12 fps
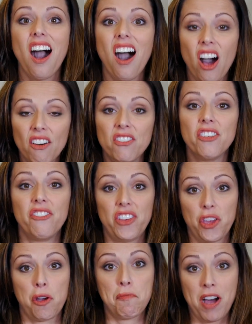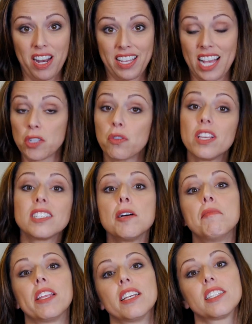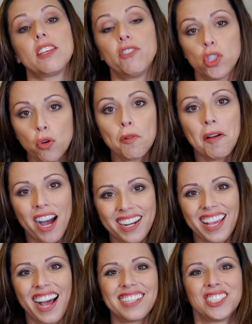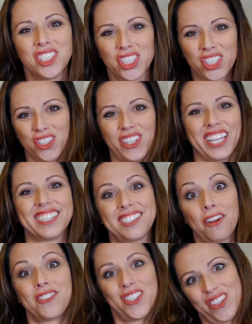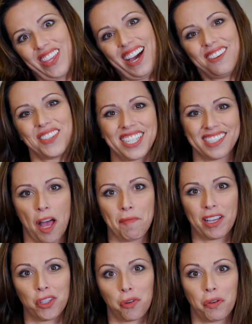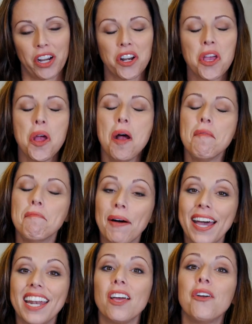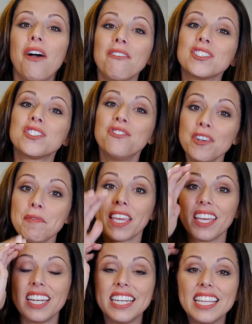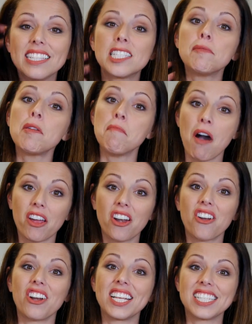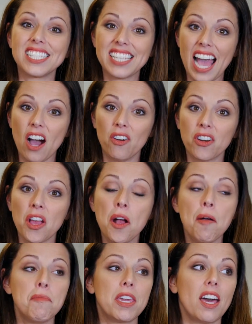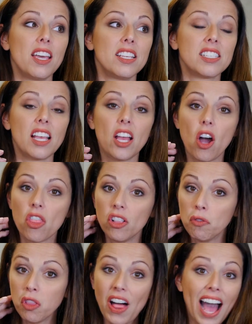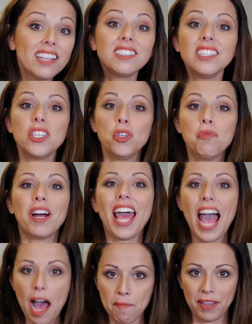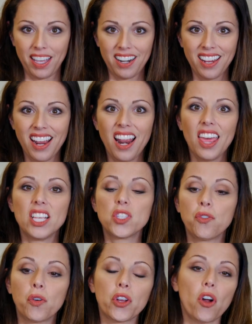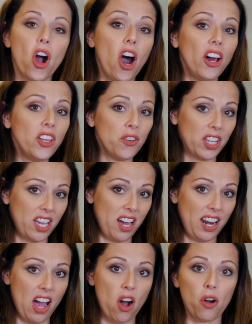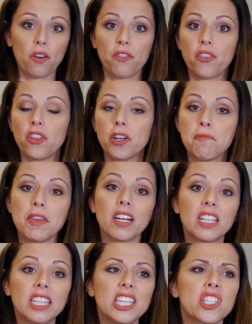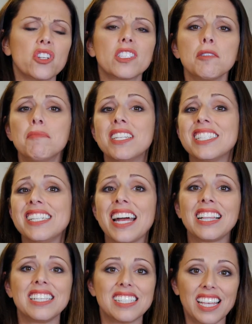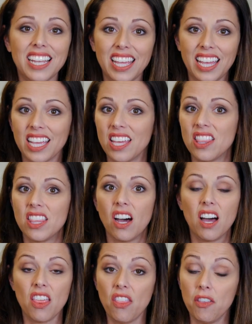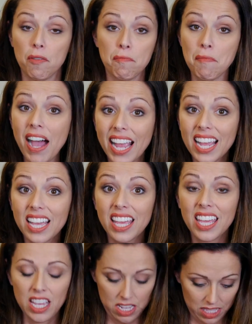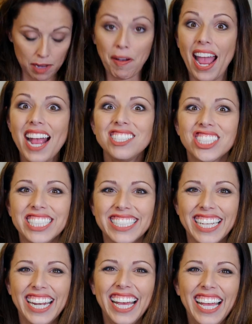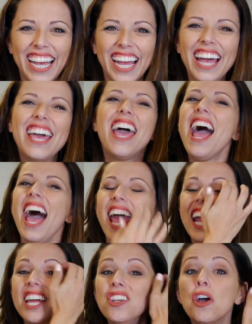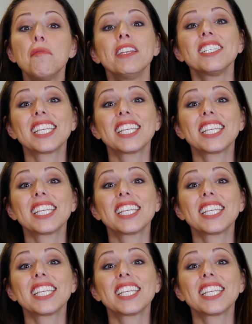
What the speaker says: of the video podcast, or that somebody is. If it's your podcast and you're shooting, it's tough to do that because that might look weird. But whoever's filming it needs to be monitoring sound, because the last thing you want to happen is for your audio to cut out or for there to be a glitch or somebody's necklace hitting the mic, like my hand just did, and nobody's